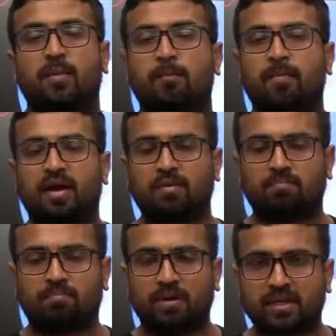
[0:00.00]
my
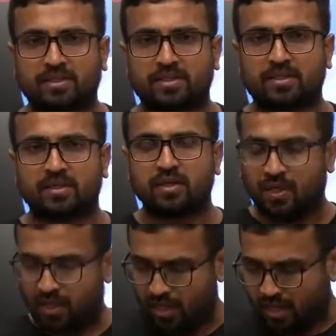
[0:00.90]
bliss
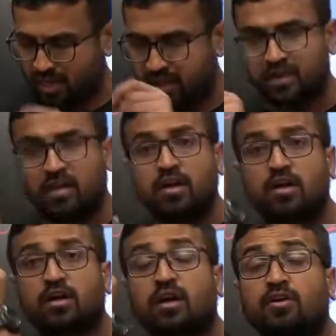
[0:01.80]
in
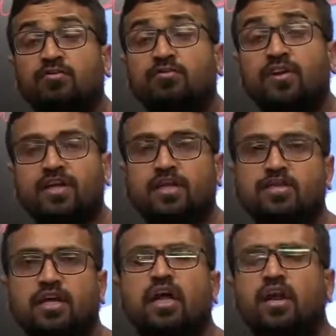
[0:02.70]

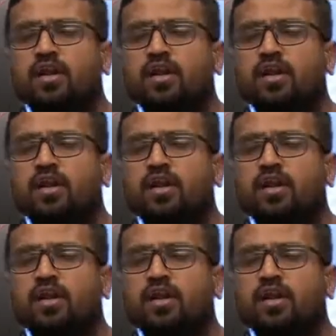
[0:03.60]
convenience.